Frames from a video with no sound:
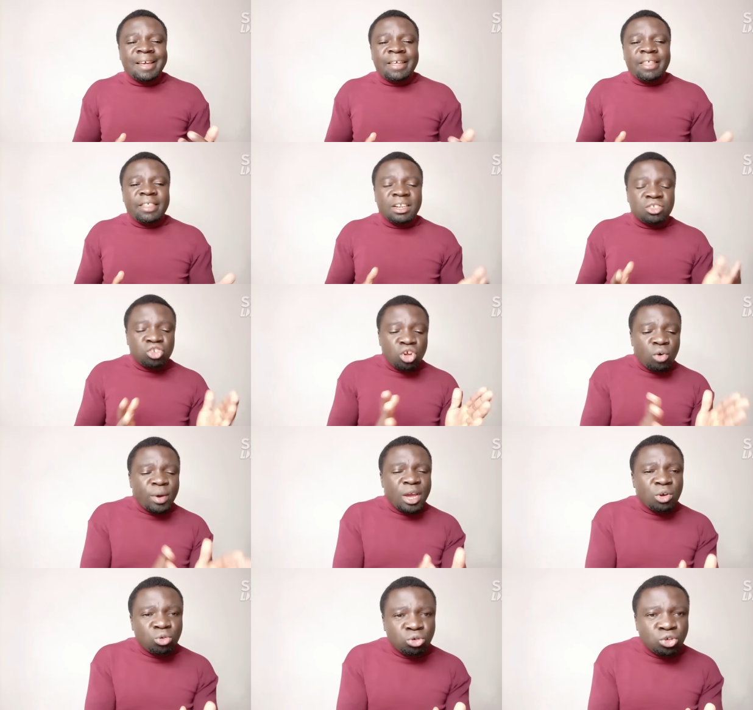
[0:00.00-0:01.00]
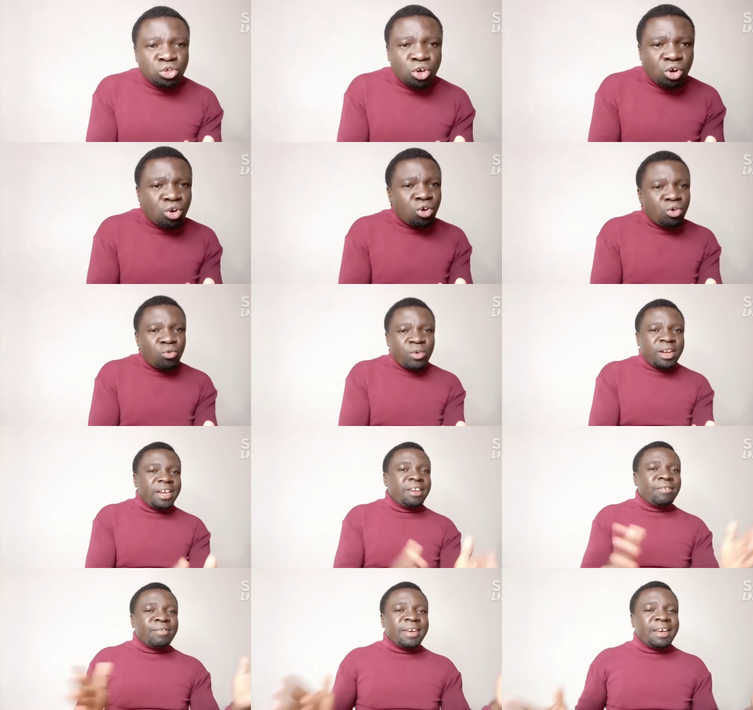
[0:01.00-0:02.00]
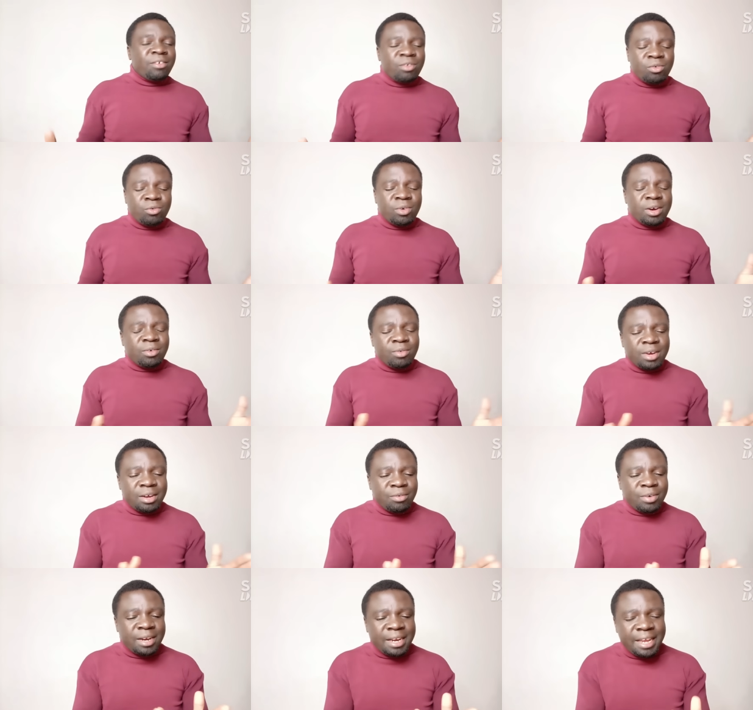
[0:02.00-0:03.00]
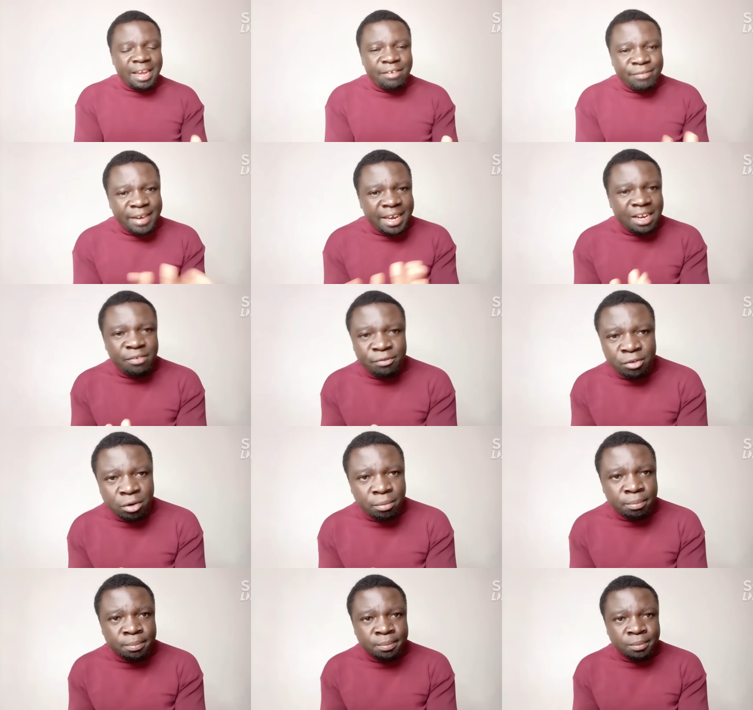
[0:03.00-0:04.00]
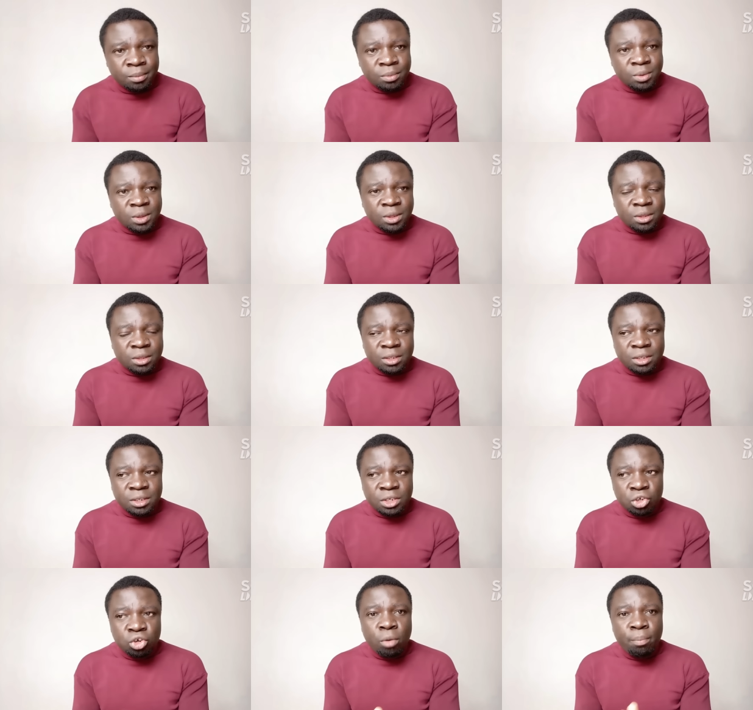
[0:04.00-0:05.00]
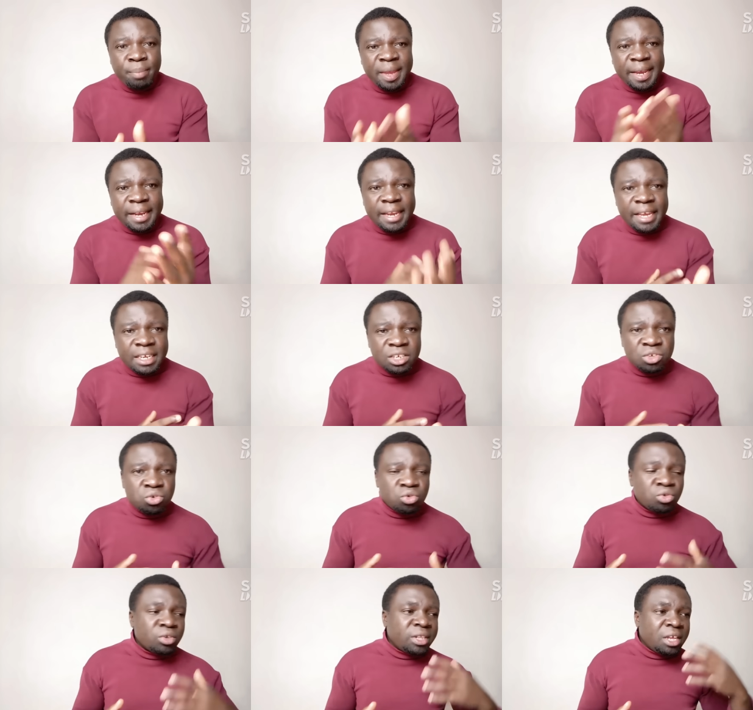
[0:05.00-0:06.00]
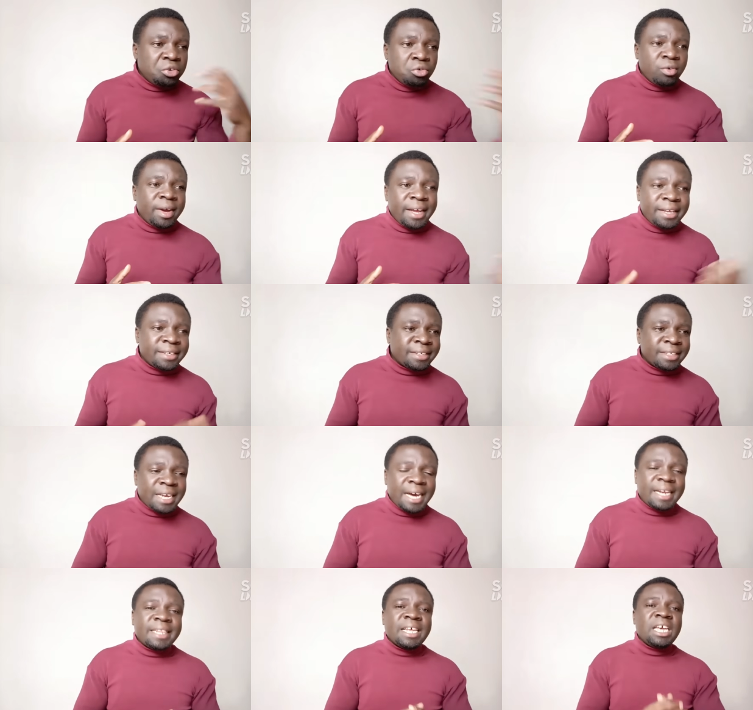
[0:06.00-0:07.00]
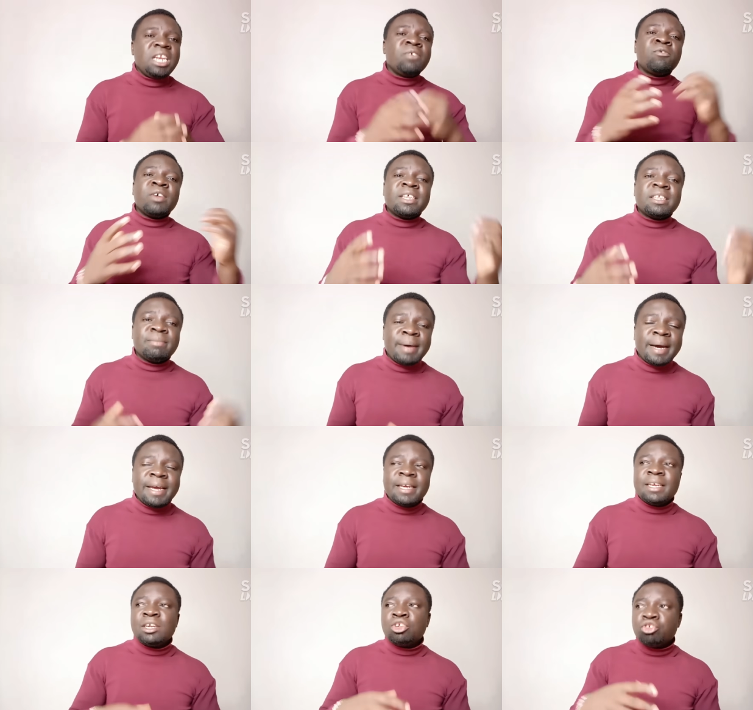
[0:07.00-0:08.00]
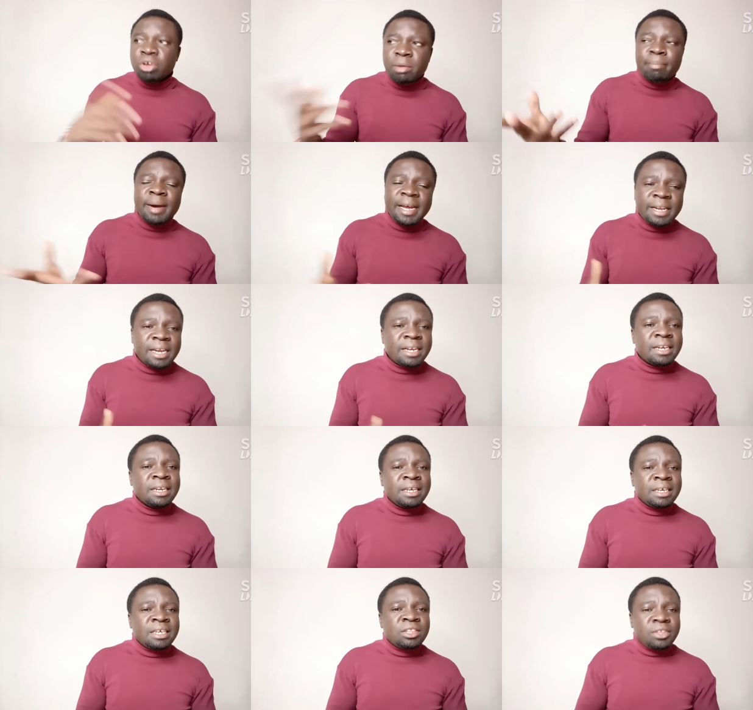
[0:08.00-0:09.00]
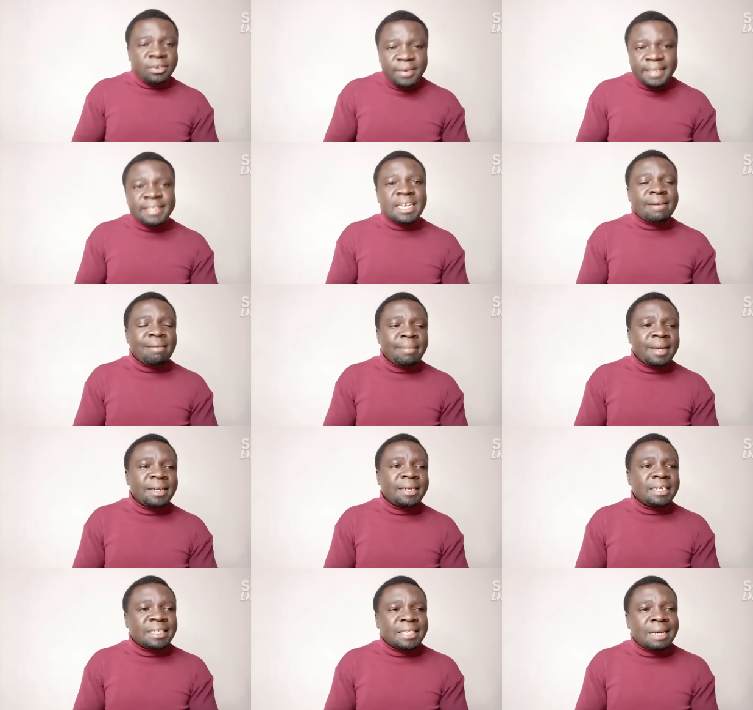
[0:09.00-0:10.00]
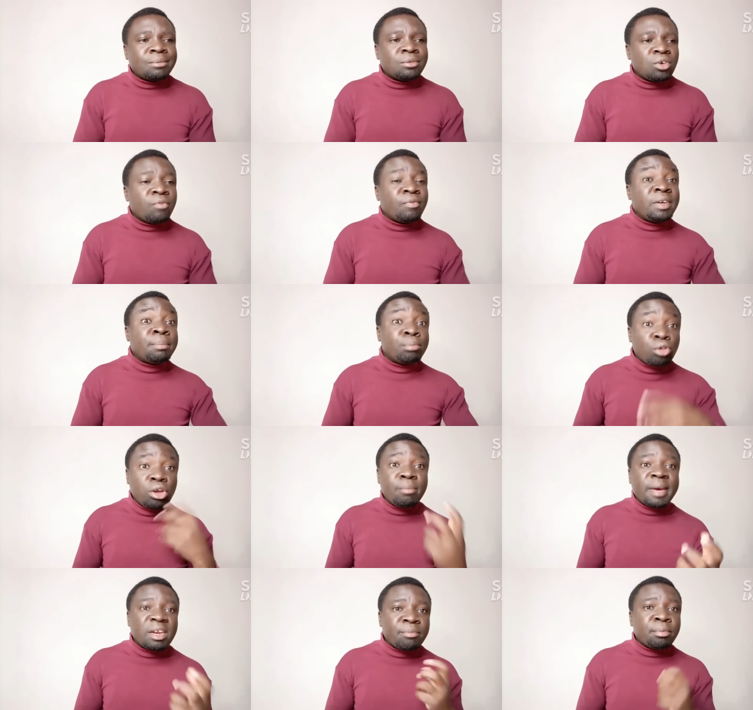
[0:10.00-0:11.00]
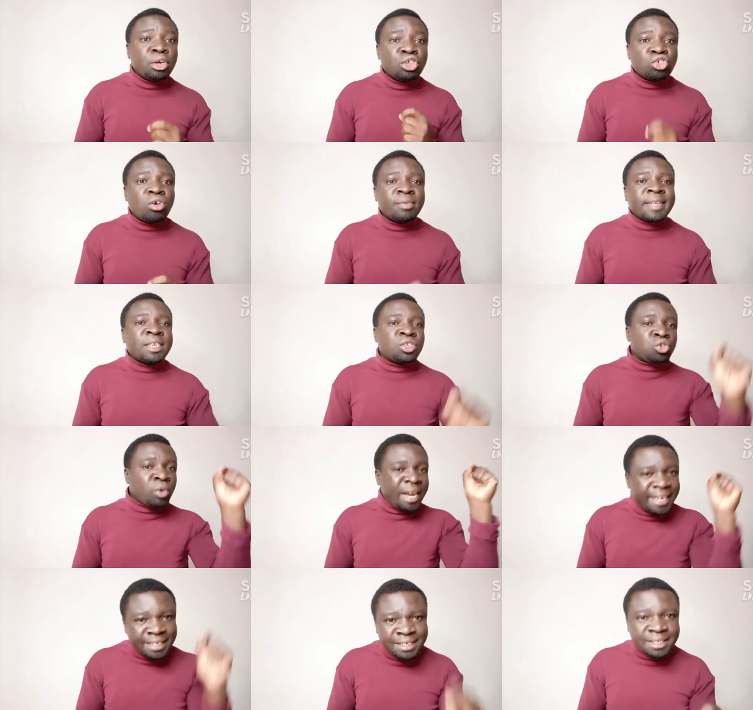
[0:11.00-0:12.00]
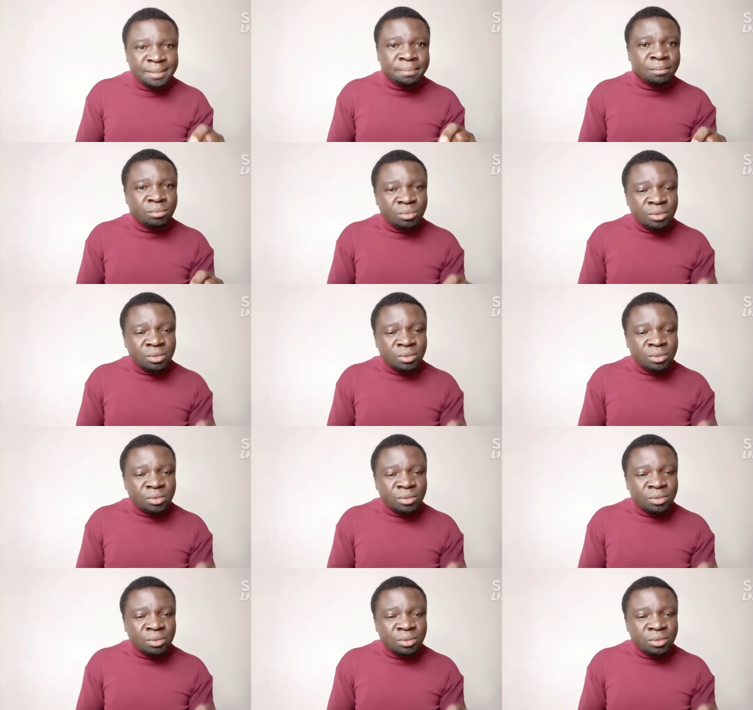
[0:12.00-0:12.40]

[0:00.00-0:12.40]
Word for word: there's no way Ruto will, will, will evade from, you know, being linked to the U S and the influence by Joe Biden, the U S government in terms of deployment of police officers to Haiti.